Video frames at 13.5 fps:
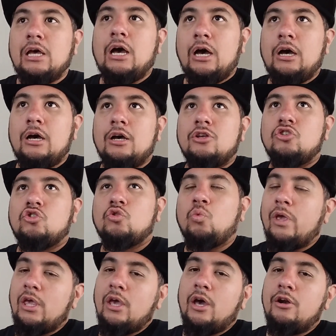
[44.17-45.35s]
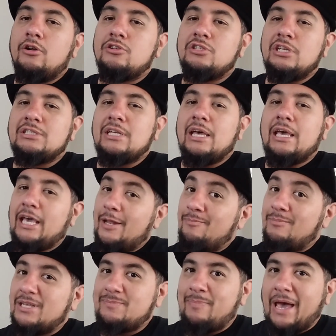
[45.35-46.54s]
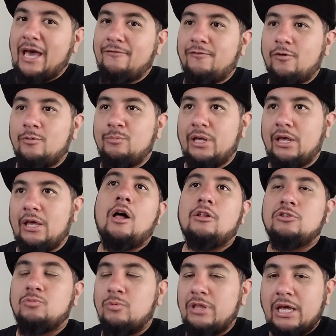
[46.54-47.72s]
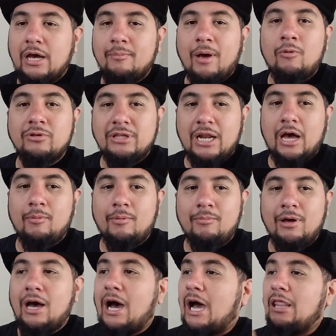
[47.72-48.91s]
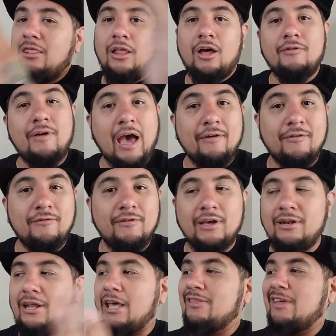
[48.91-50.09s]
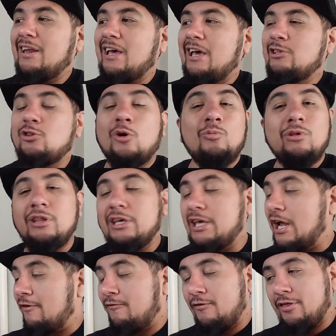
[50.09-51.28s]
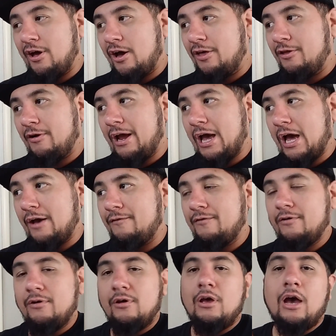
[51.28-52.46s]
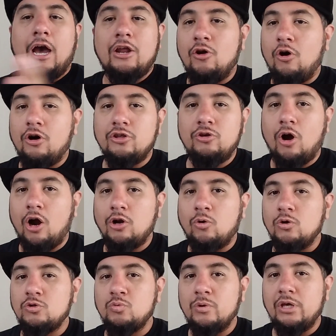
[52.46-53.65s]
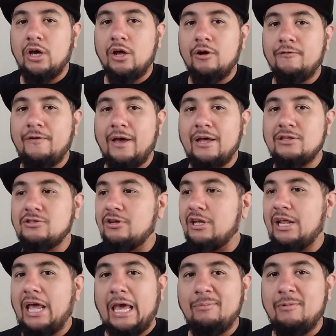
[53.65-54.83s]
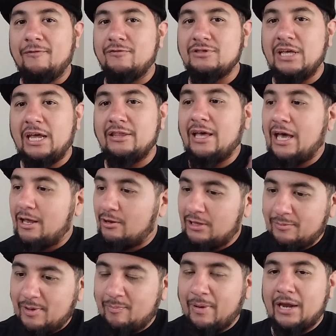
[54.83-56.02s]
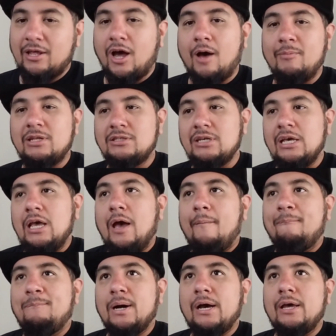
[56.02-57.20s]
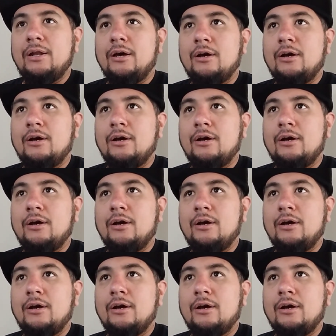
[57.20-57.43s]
Swingin Utters is a hit-and-miss band for me. When they come out with an album, I love half of it, and then I don't really care for the other half. I know all you hardcore Swingin Utter fans are gonna hate me for saying that and leave me bad comments, but